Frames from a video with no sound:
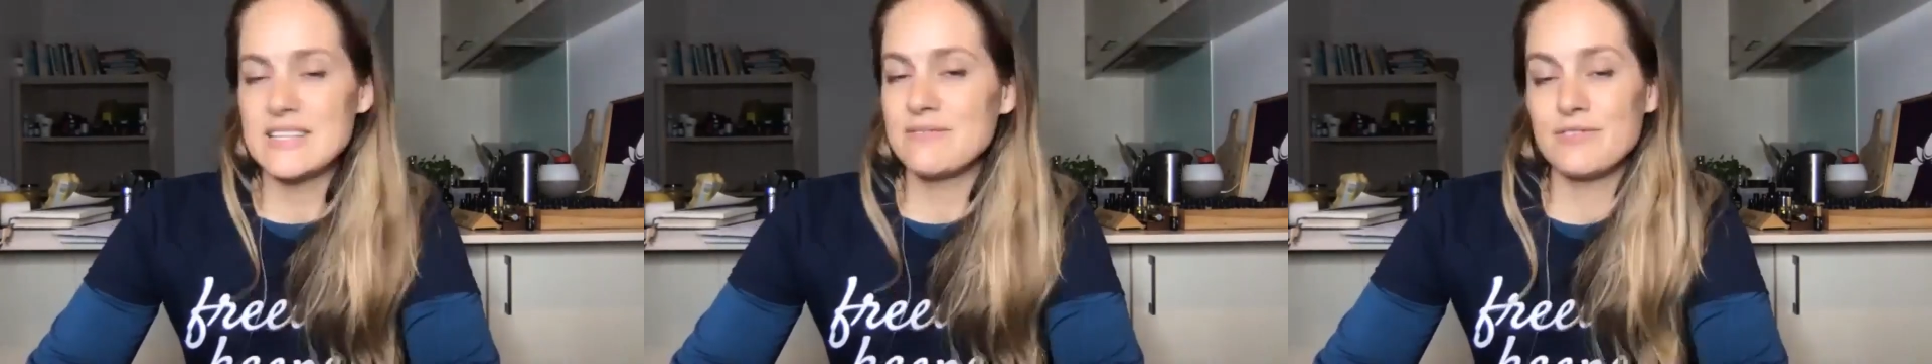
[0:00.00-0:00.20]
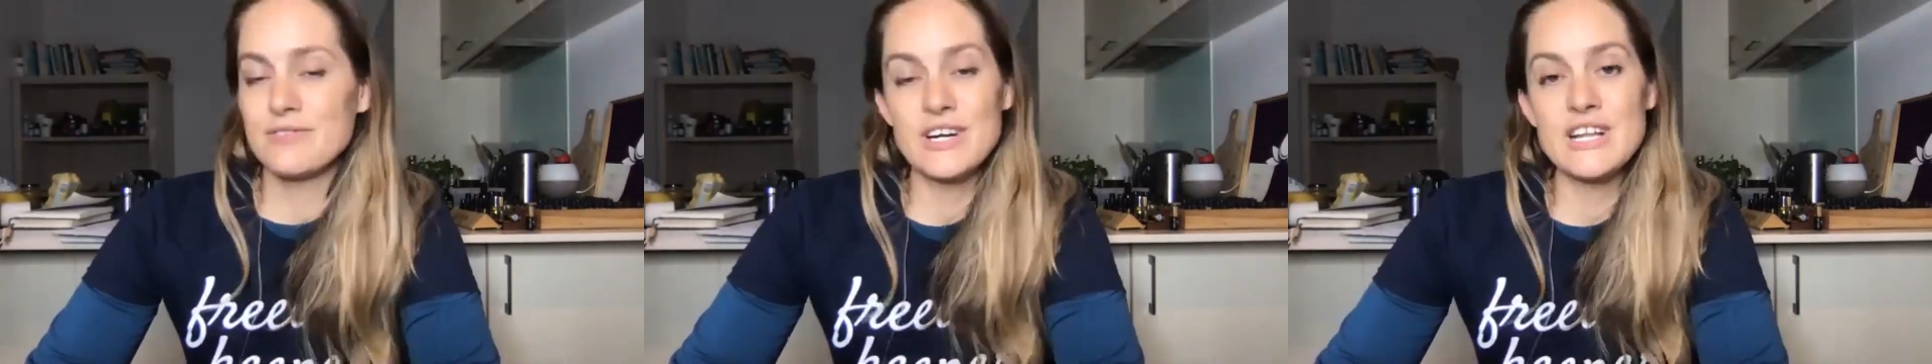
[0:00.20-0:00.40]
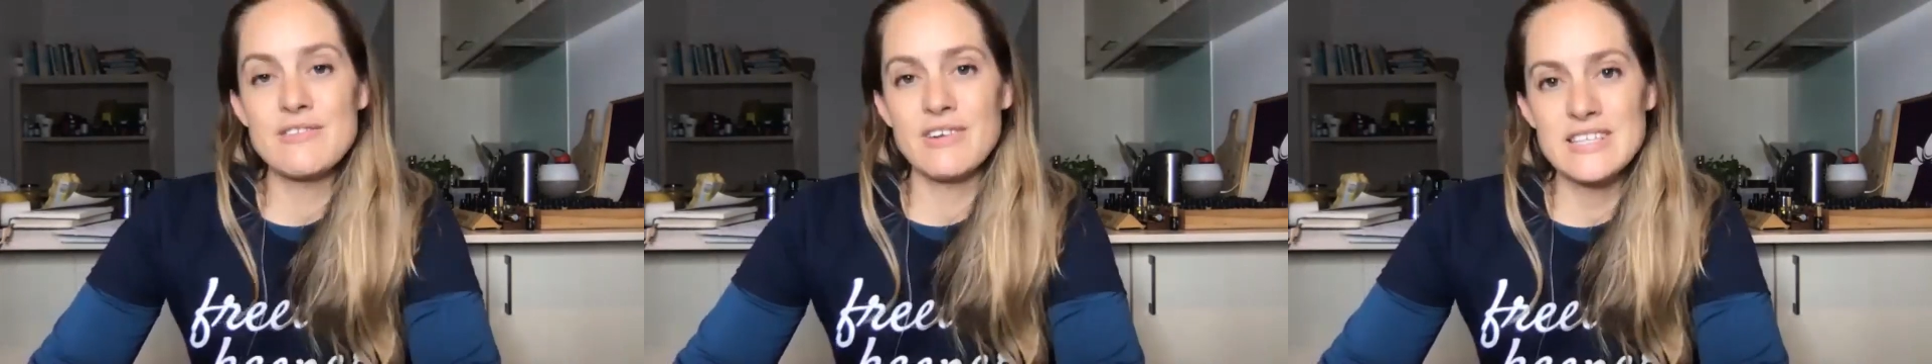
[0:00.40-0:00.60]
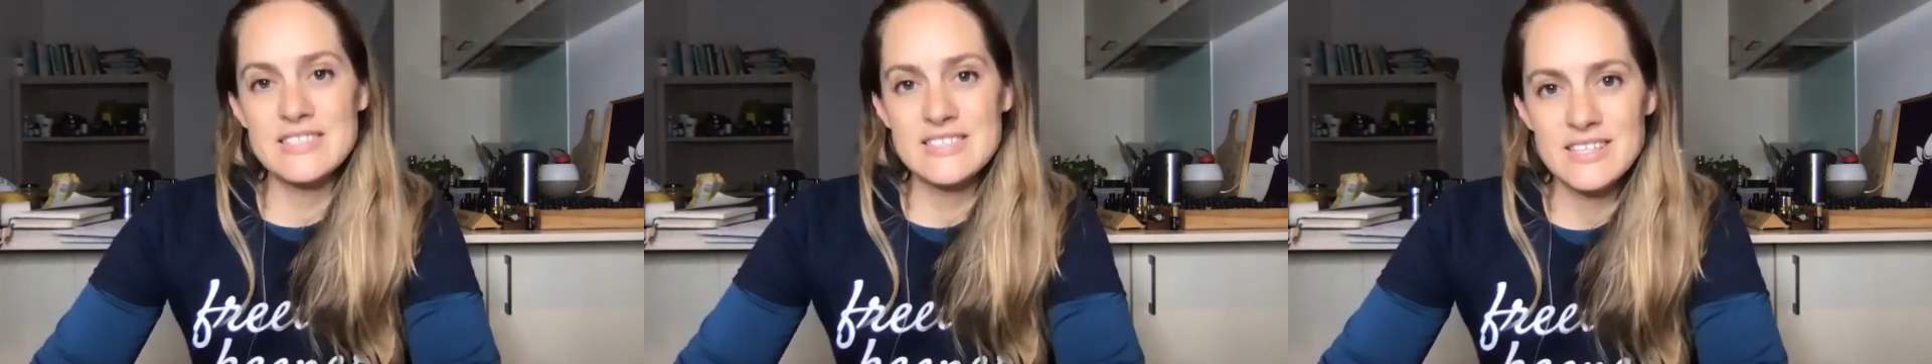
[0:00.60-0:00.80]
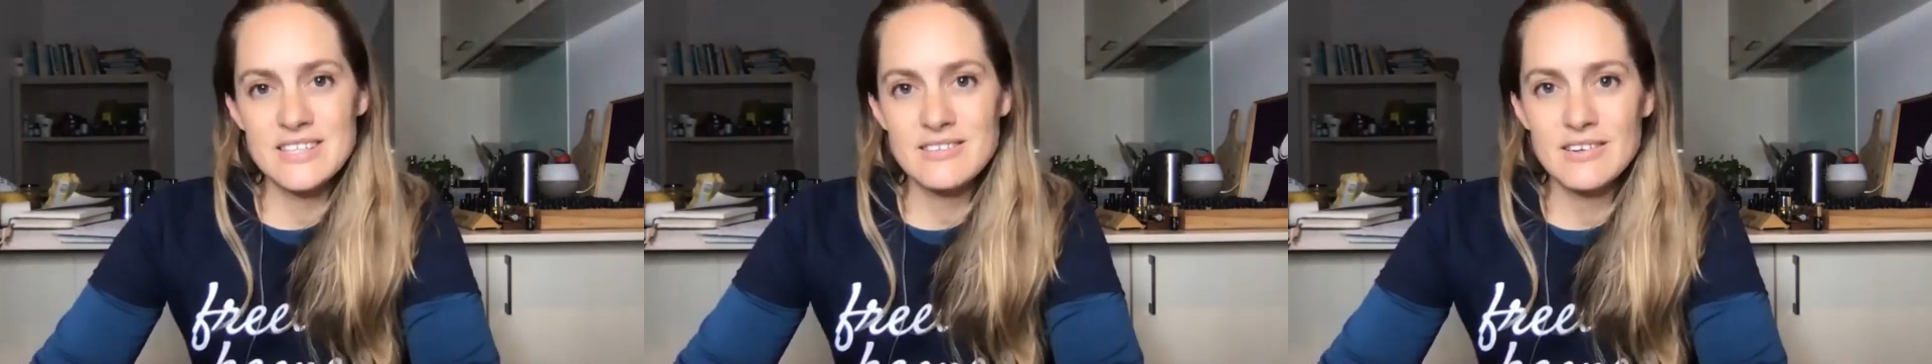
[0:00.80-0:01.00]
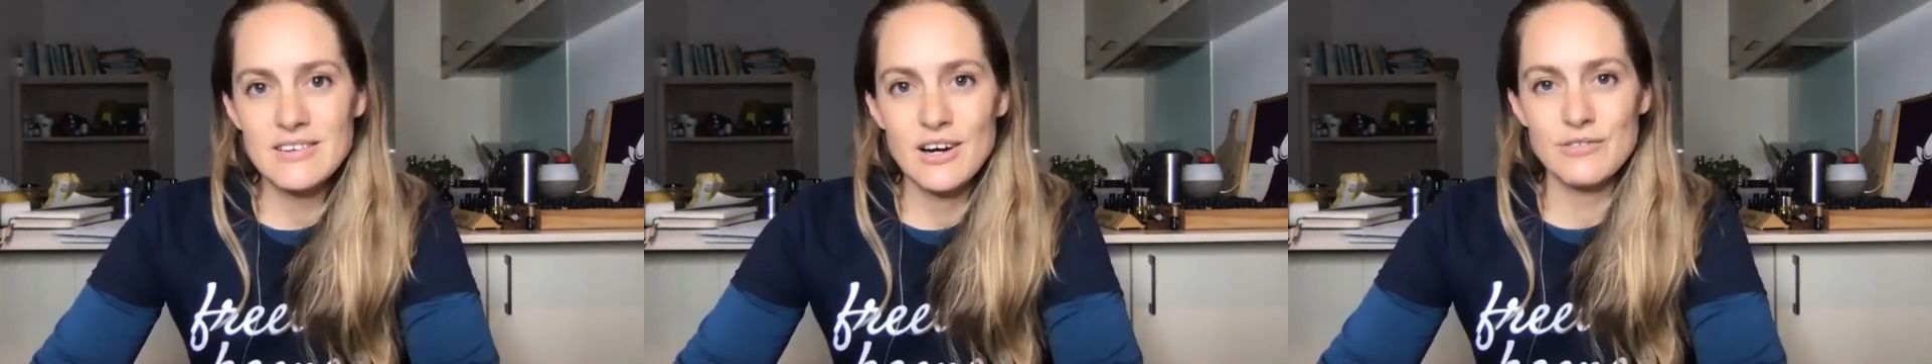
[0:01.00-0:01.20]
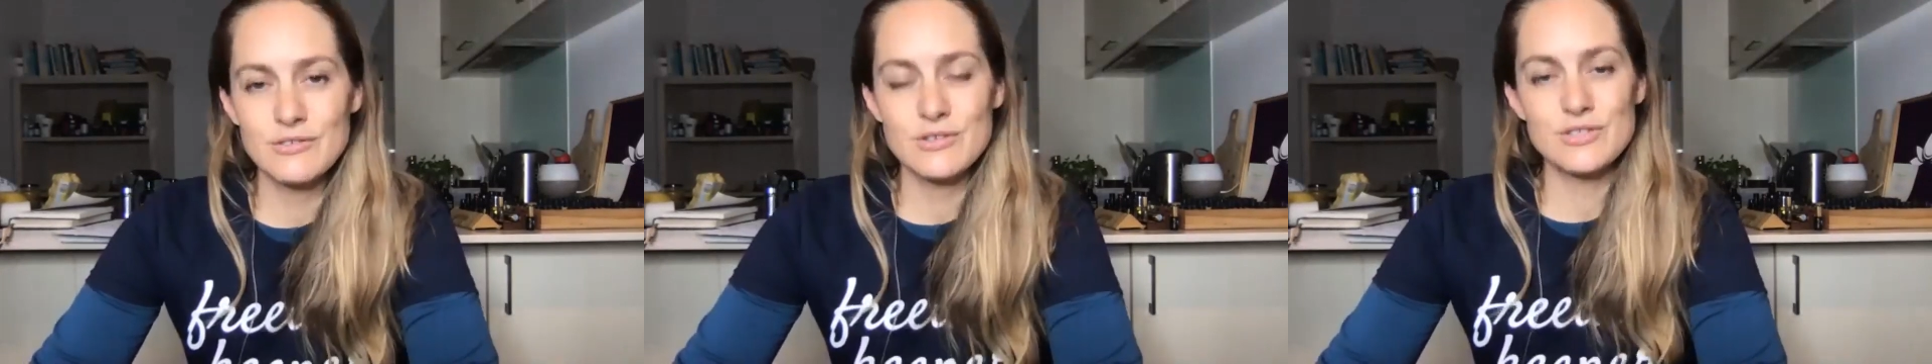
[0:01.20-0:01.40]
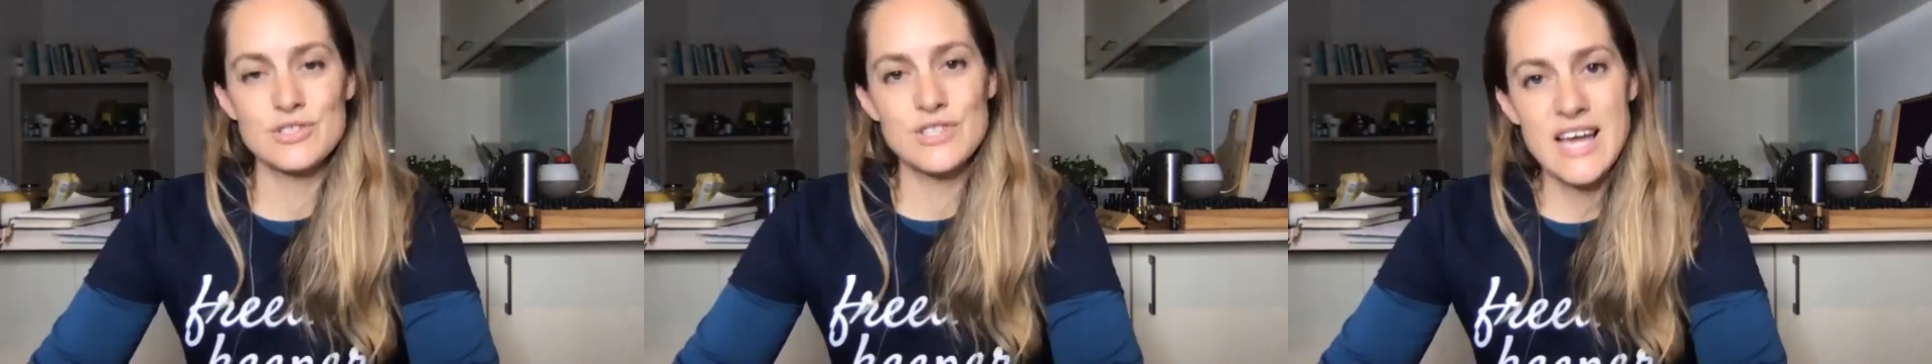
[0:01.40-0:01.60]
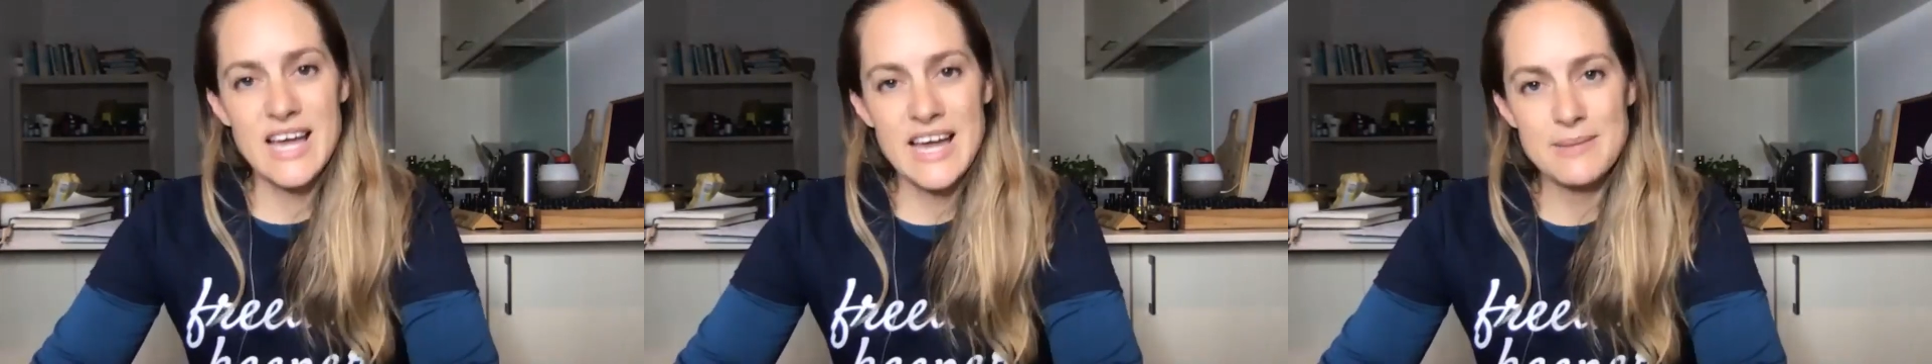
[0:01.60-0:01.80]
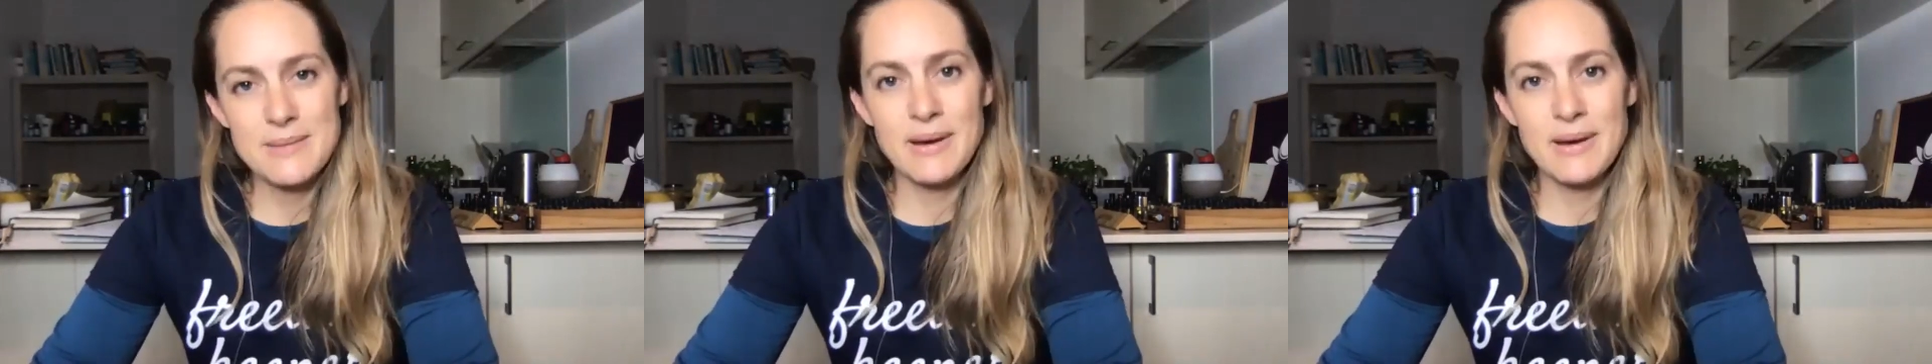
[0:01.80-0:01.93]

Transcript: for any reason, of course you can.